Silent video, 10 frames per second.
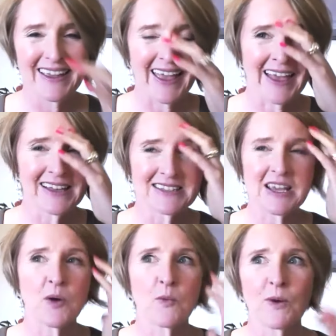And
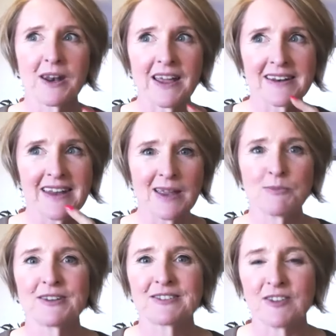uh, when I named
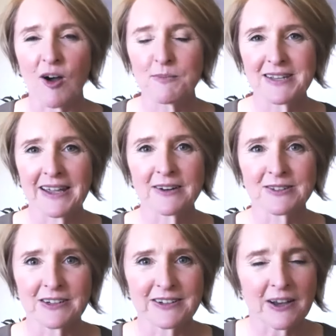this the hot potato series,